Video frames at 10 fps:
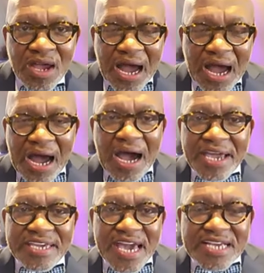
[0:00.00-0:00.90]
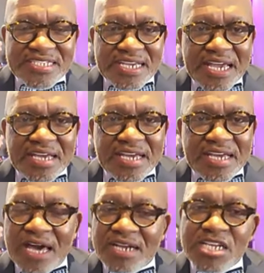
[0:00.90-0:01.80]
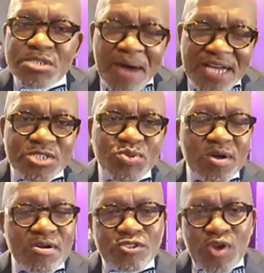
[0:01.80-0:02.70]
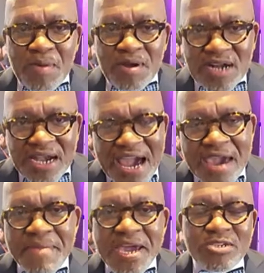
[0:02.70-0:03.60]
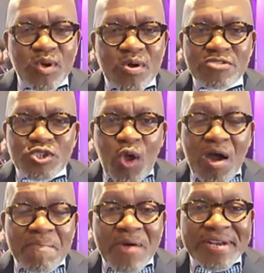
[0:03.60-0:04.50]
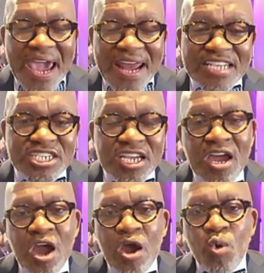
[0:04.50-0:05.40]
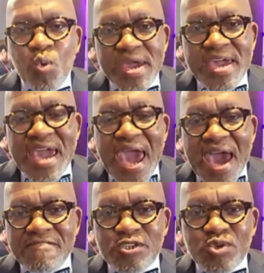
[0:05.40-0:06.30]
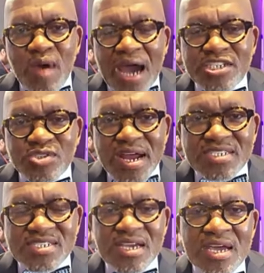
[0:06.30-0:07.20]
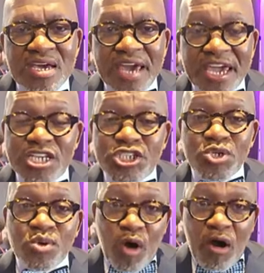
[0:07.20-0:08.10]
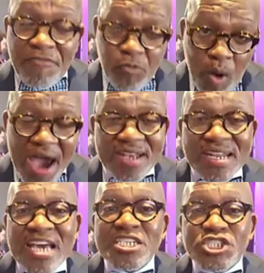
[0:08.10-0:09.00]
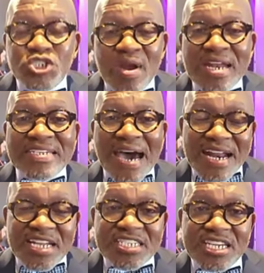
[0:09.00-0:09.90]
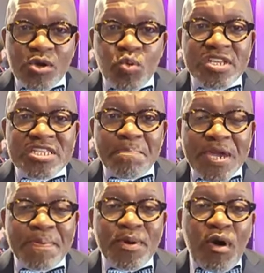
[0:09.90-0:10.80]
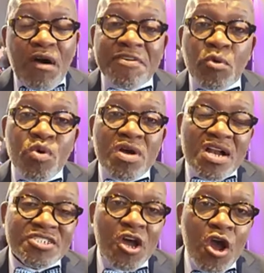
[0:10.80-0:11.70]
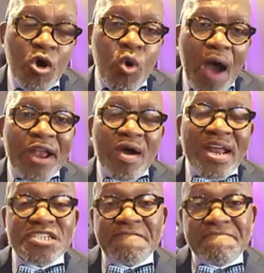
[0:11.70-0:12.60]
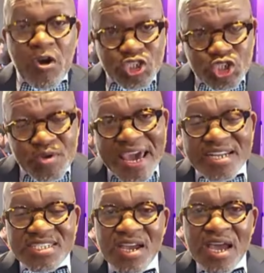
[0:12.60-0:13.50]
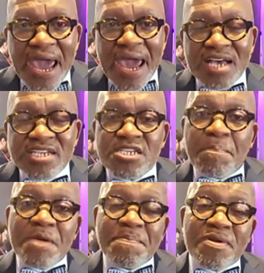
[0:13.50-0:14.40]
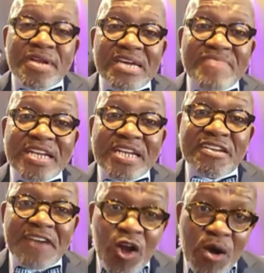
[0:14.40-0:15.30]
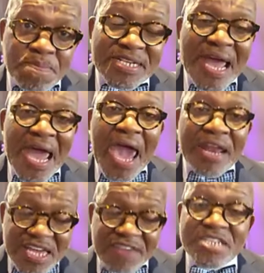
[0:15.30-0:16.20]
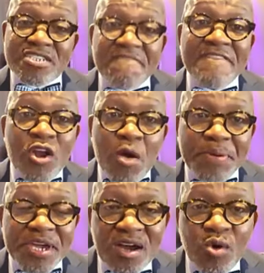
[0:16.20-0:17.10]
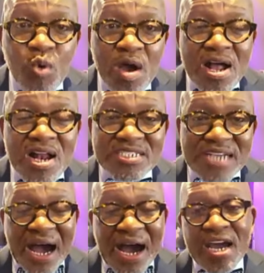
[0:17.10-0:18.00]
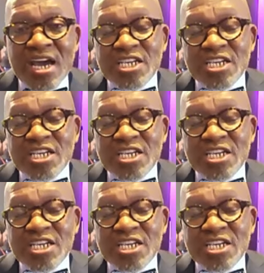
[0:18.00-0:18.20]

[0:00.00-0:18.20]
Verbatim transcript: uh, yesterday that as much as we're going to talk about climate, we're going to talk about energy, we have to address the issue of one solidarity with the people of the world who are not as fortunate as people in the developed and even developing world are.